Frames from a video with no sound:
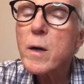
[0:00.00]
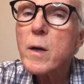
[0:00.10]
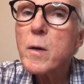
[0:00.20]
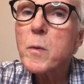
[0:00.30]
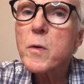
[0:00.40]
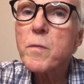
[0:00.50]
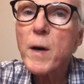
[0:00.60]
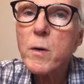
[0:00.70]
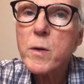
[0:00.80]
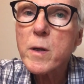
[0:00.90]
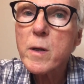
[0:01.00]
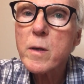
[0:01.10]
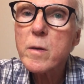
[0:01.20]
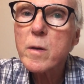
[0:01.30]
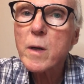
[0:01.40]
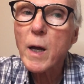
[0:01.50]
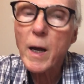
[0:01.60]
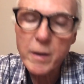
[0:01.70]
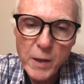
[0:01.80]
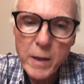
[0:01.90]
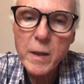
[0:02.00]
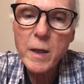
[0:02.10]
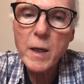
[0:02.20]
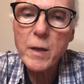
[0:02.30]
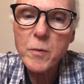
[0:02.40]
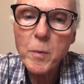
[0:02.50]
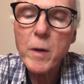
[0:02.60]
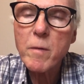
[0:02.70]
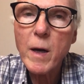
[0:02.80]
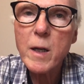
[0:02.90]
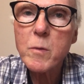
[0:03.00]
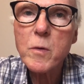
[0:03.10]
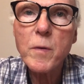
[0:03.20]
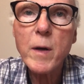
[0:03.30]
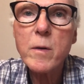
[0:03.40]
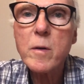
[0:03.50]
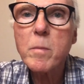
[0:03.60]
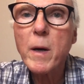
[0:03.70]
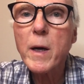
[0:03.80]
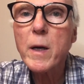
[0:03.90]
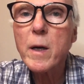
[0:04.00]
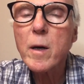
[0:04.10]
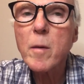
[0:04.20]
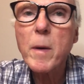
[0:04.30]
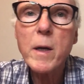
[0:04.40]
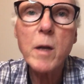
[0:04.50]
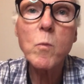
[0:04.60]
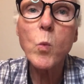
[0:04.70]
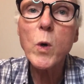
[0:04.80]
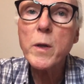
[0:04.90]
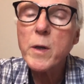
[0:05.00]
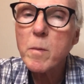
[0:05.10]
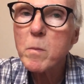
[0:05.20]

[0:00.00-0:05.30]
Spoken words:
It was founded, technically Spring Valley was founded by a man named William